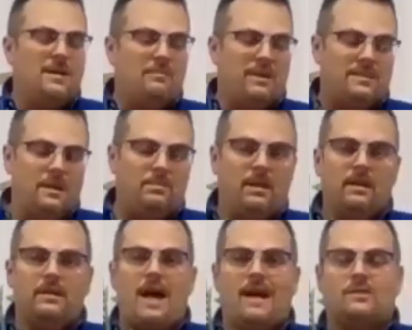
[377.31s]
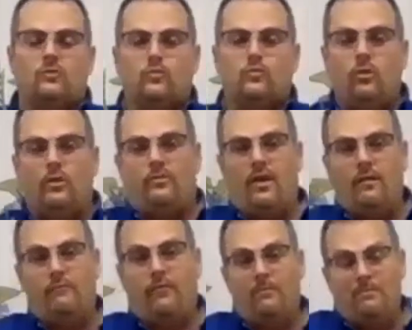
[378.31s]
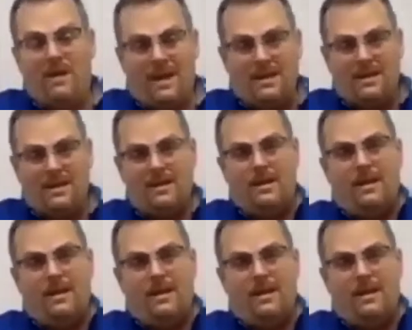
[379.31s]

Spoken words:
But typically that's a rule of thumb for me.